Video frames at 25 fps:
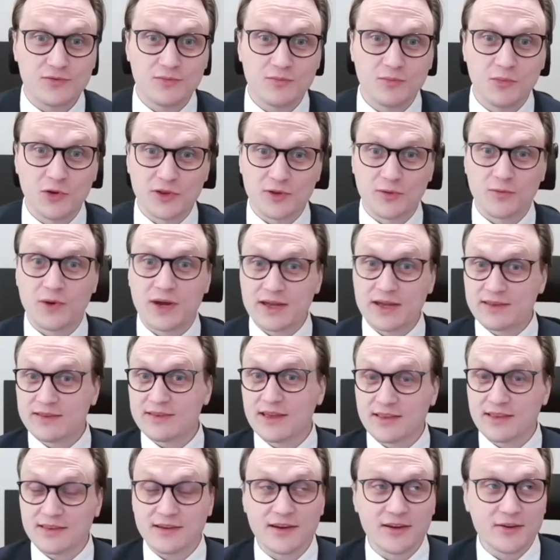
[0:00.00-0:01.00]
motivate
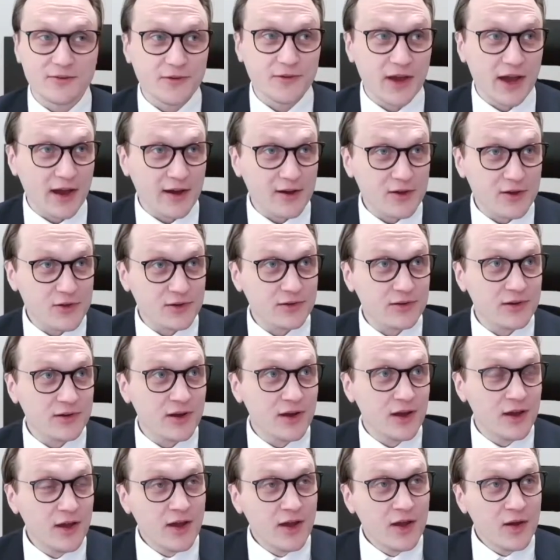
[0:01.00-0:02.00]
that kind of action.